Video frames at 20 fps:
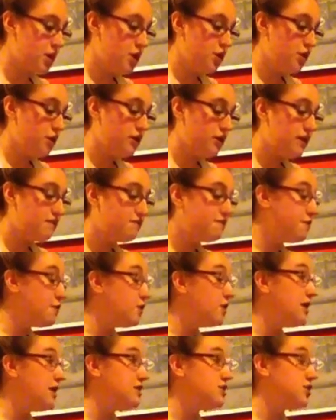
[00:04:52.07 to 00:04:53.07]
You can have
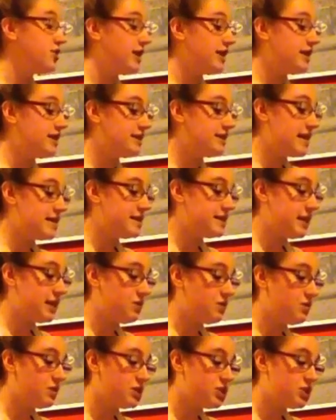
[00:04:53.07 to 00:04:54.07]
full integrated testing,
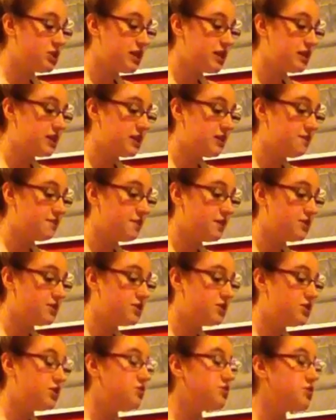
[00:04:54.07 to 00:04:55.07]
which is done in the
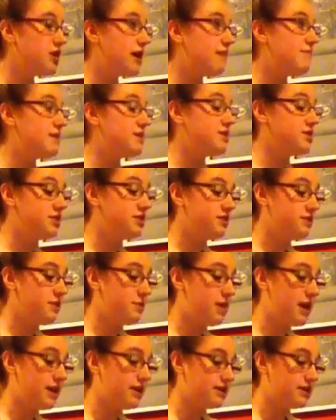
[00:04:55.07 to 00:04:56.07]
first 2 trimesters of your
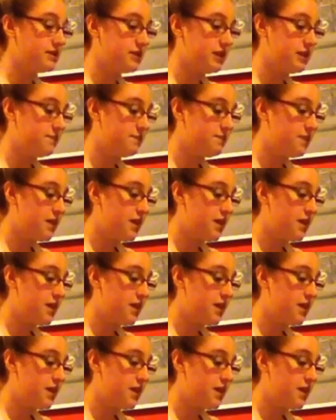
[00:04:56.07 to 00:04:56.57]
pregnancy.